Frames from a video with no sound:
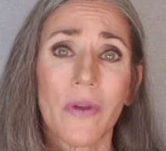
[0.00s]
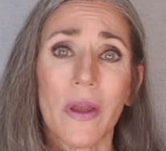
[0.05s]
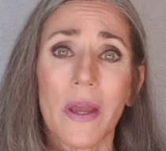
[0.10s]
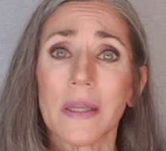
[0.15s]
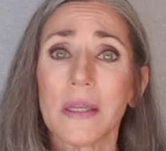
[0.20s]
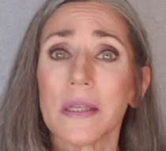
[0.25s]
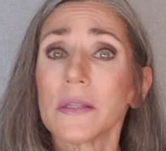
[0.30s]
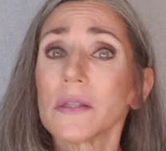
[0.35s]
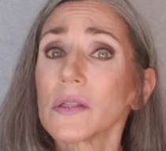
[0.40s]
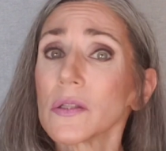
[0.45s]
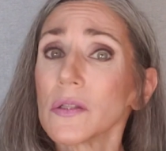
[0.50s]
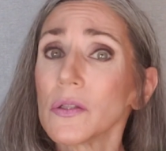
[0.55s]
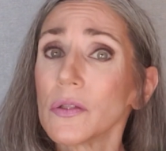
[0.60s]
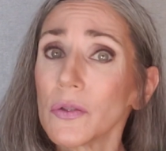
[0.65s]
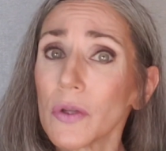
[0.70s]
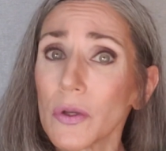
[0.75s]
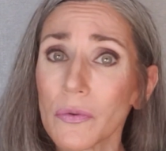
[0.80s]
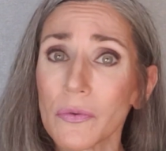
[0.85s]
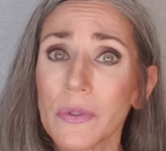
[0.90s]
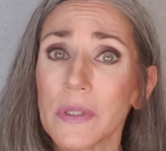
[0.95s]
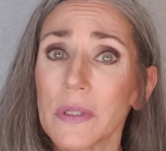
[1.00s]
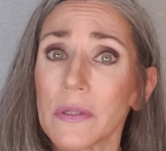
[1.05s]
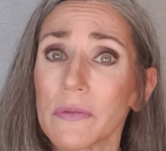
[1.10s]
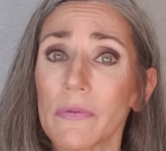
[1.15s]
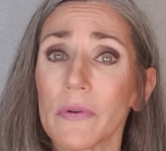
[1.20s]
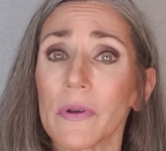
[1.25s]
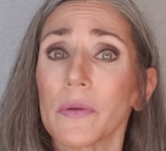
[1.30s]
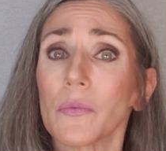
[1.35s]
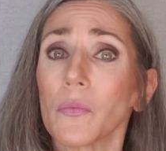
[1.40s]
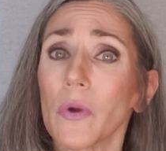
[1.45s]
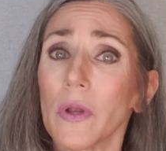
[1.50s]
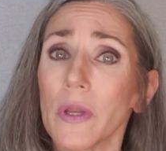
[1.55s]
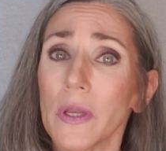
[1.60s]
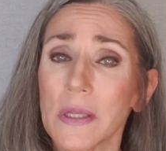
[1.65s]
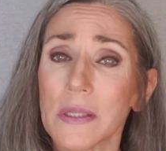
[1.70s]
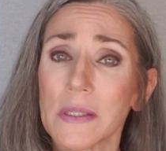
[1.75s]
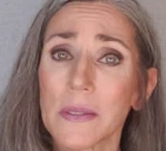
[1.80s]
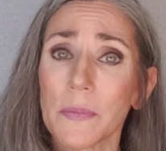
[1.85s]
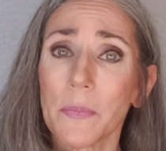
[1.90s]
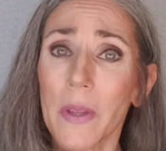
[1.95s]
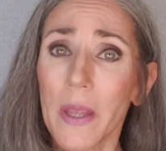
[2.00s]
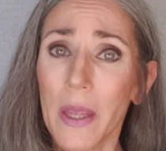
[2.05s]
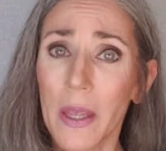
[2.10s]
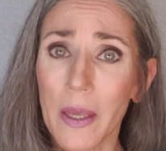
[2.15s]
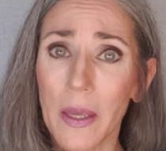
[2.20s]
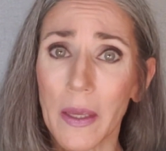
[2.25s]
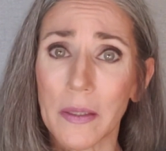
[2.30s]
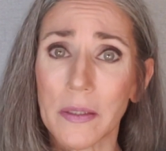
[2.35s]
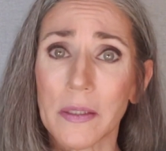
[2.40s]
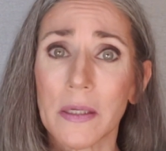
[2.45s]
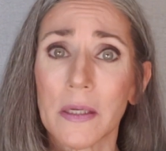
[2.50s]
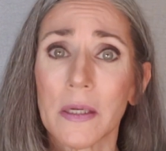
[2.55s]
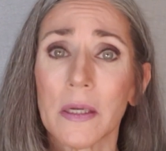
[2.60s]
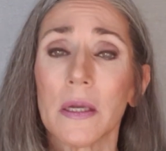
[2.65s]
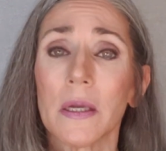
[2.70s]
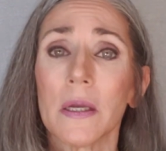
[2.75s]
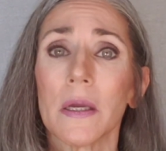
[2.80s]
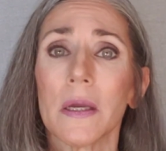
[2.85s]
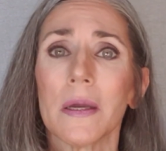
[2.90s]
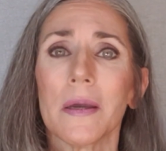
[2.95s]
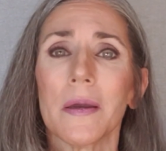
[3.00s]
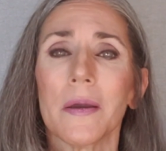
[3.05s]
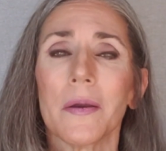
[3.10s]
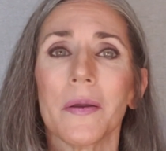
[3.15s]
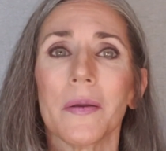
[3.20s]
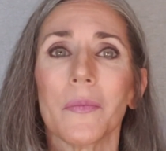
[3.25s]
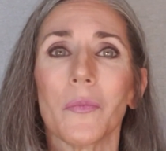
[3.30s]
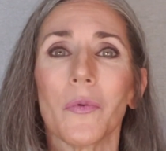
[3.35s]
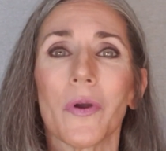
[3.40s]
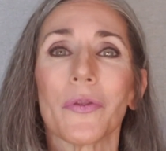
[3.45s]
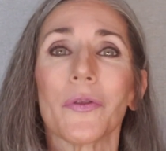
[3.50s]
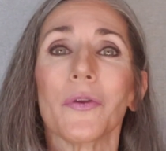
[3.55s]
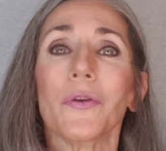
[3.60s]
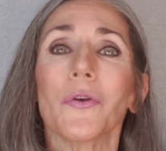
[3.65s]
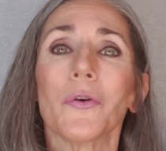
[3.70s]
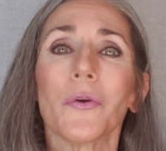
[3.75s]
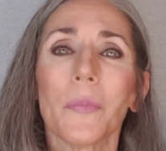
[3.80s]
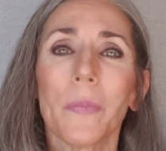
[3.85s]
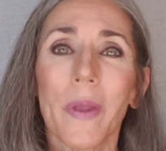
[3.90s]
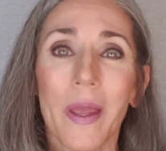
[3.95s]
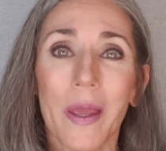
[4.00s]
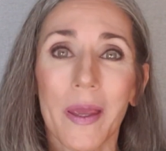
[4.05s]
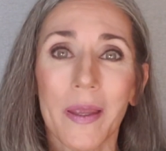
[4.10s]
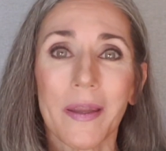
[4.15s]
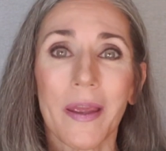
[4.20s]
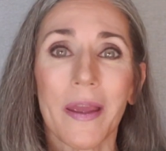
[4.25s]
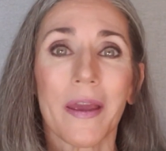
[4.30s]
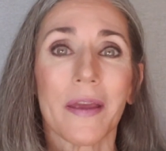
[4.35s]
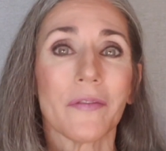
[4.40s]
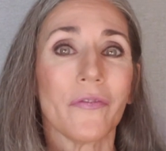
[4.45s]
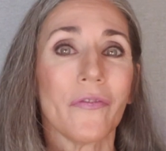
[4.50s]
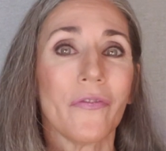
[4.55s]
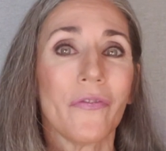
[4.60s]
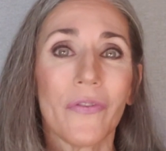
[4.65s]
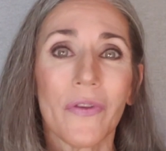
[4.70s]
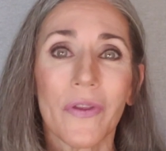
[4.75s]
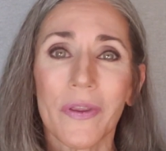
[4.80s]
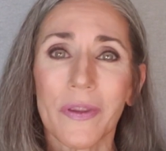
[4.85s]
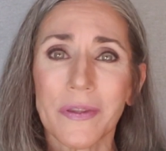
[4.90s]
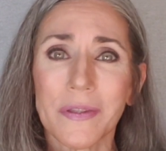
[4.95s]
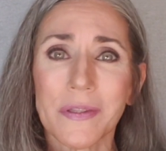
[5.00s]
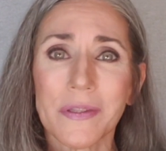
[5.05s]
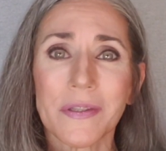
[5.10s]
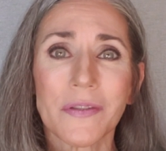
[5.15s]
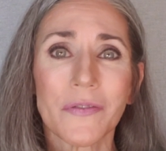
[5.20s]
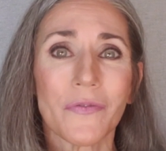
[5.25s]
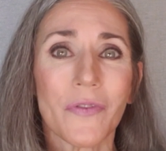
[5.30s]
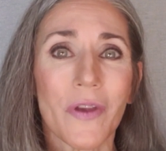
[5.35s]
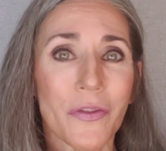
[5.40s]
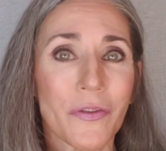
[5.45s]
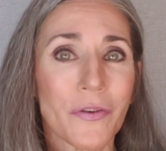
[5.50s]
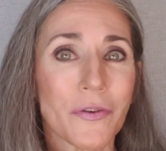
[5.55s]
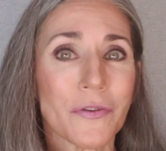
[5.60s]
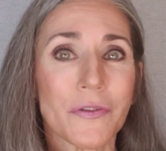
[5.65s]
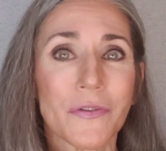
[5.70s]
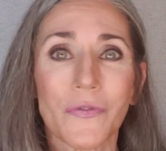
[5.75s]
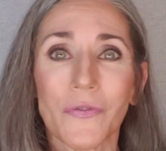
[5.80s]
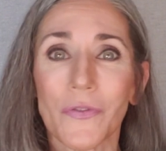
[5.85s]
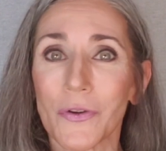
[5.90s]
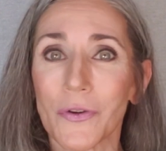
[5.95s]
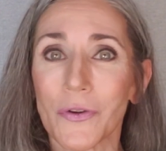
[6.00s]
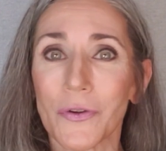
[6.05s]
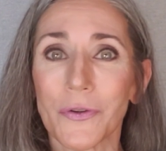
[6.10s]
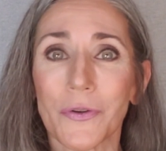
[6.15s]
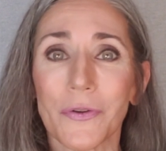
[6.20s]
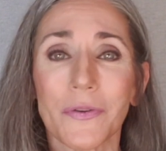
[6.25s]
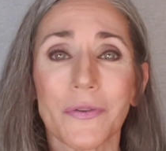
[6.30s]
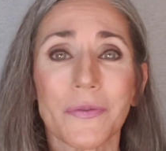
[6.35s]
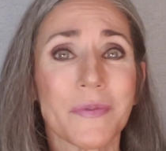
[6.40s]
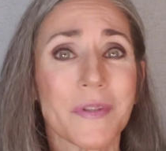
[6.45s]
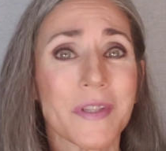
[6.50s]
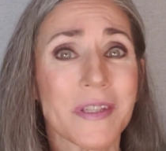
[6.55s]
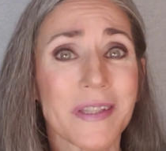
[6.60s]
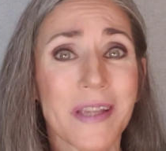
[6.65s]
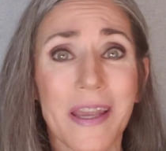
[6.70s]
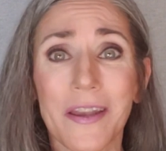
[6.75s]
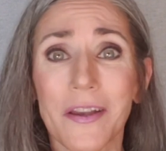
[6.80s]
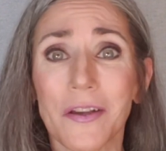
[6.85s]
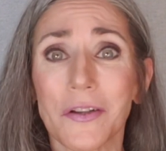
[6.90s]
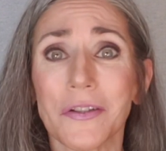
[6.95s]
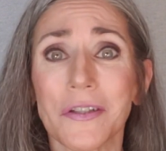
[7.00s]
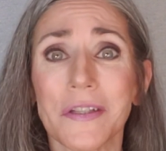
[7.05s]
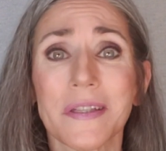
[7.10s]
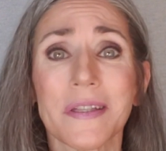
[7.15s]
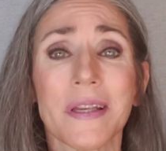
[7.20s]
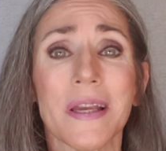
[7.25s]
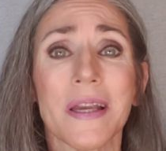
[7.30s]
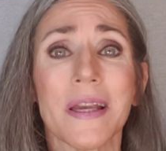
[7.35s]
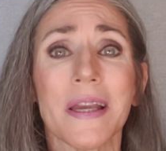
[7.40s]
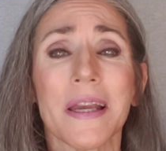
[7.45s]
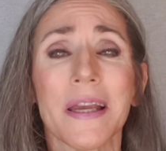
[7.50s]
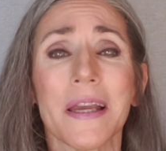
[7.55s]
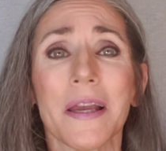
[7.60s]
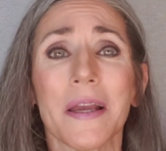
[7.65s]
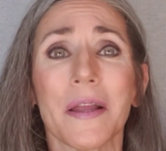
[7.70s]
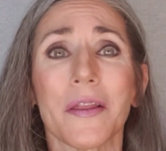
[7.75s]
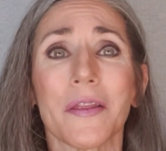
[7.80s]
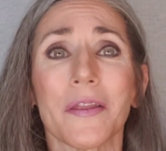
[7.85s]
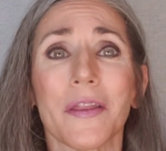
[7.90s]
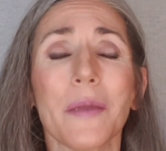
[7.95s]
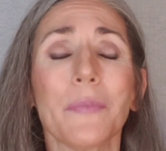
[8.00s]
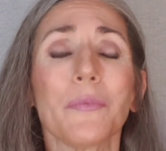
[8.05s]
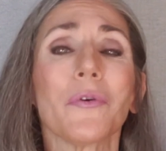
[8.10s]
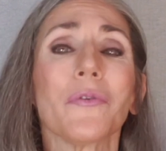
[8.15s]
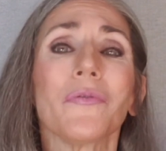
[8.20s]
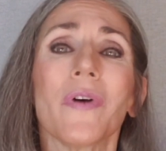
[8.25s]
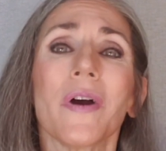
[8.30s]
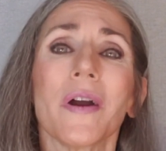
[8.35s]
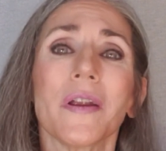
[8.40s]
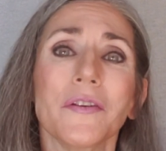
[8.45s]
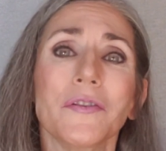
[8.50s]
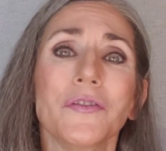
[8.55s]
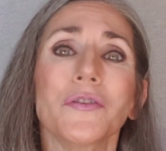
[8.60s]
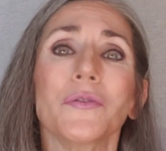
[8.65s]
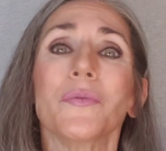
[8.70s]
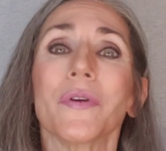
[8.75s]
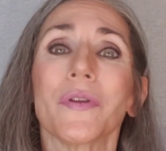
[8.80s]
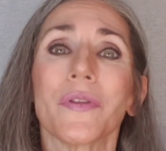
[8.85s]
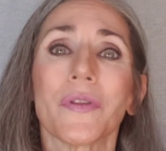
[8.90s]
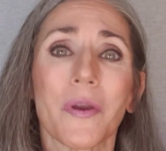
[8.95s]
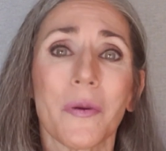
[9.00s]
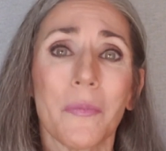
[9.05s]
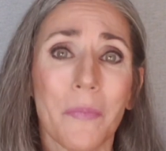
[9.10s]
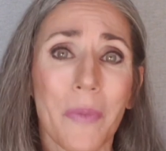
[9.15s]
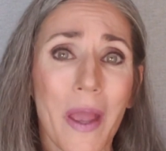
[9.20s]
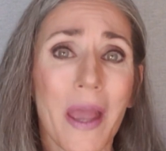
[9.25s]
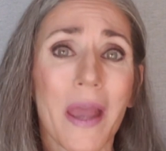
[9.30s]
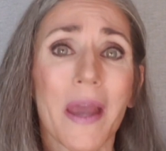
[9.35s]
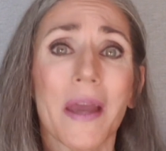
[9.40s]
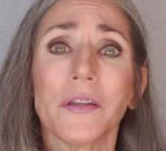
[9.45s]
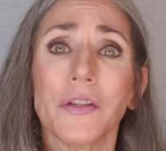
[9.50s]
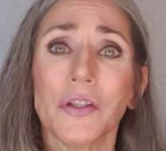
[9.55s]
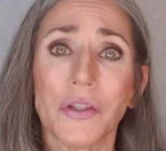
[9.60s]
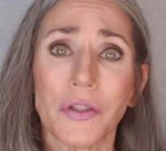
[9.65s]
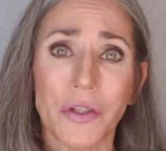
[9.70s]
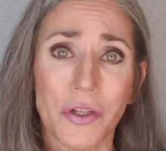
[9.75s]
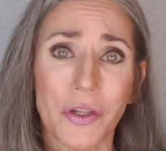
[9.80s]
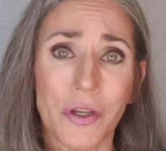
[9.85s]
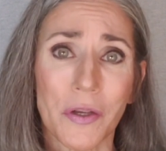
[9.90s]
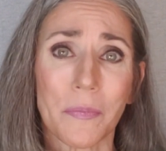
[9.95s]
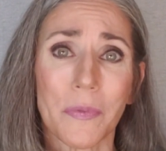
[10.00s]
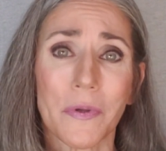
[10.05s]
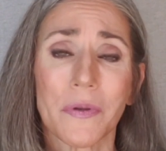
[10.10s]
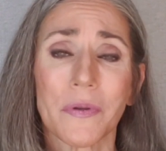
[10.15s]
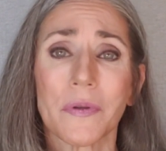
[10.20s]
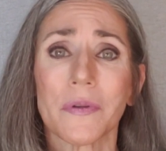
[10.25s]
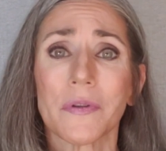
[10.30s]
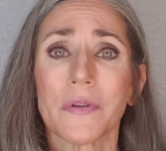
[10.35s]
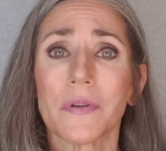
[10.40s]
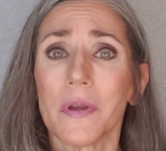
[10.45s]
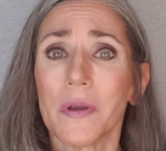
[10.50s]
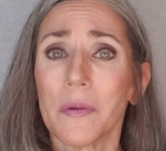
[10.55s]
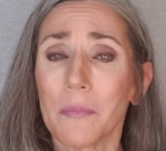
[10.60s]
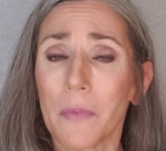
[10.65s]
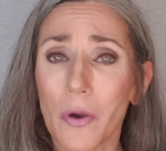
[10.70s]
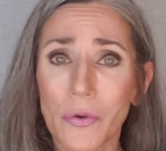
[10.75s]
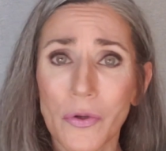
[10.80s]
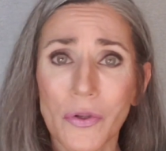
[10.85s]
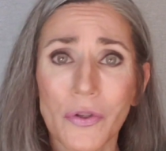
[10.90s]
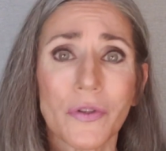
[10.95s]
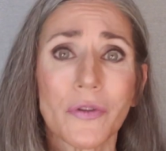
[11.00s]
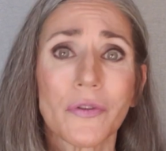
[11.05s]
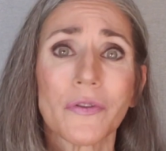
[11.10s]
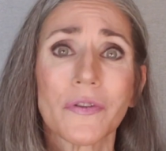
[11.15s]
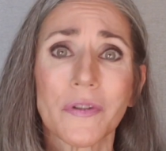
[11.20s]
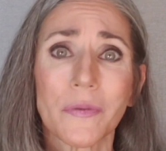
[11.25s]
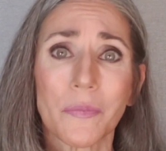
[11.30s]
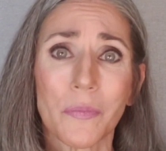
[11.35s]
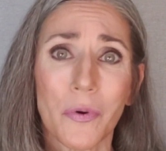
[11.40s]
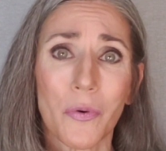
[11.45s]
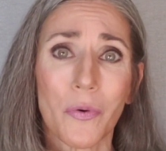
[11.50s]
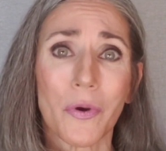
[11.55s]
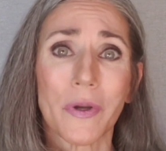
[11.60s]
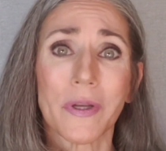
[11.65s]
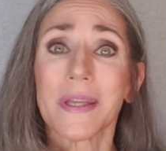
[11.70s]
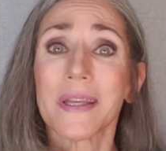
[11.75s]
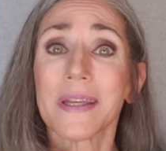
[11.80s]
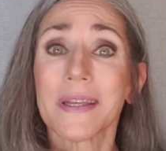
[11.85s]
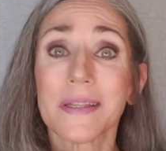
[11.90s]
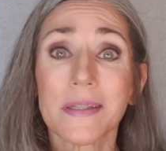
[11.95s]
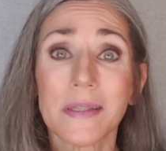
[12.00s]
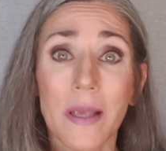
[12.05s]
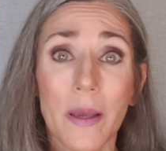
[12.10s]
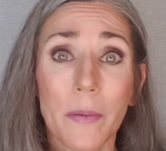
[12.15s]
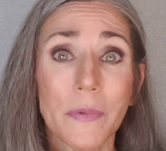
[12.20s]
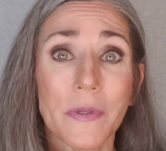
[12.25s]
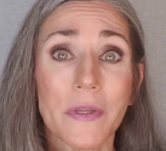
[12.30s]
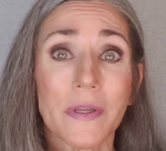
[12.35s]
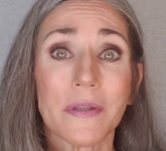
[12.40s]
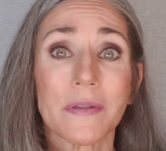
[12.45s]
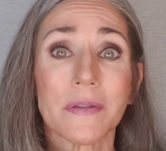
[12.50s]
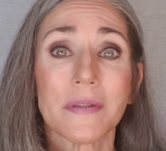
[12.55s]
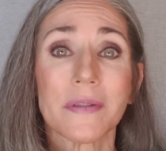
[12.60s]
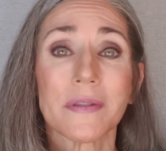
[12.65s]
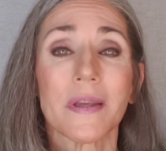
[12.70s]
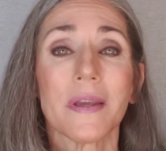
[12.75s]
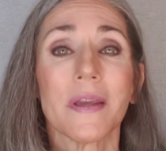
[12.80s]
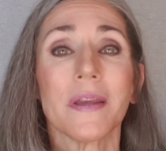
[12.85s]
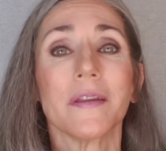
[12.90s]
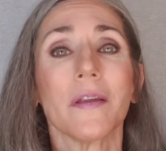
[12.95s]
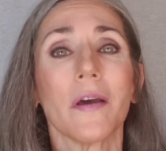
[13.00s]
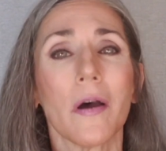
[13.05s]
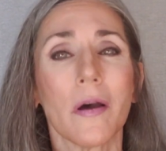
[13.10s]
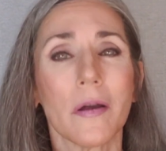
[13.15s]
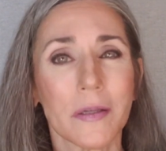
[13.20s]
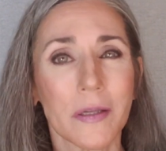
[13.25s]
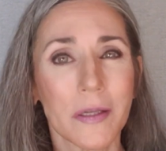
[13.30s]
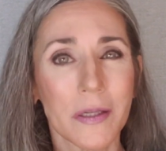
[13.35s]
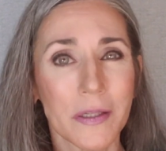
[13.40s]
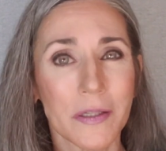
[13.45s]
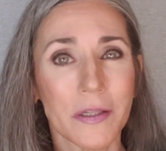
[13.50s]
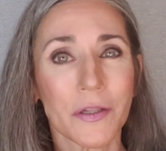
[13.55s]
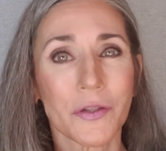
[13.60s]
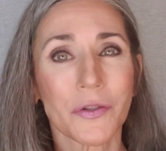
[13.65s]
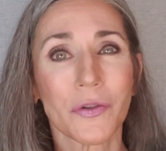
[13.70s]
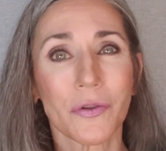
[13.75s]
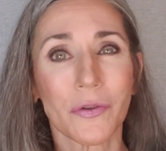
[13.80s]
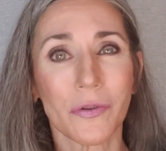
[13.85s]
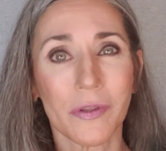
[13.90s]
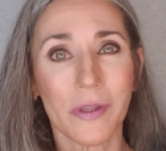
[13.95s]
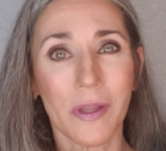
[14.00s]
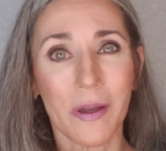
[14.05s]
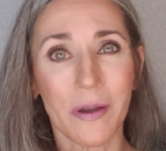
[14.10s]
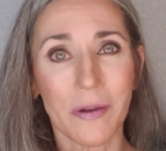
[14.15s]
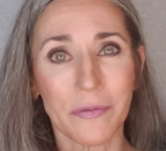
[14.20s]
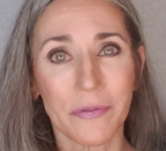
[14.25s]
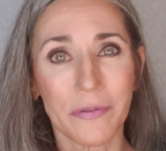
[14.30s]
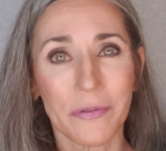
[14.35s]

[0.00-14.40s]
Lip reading: and it's no different when it's a pet. Whether your pet had fins, feathers, fur, scales, they provided you with companionship, emotional support, acceptance, and unconditional love.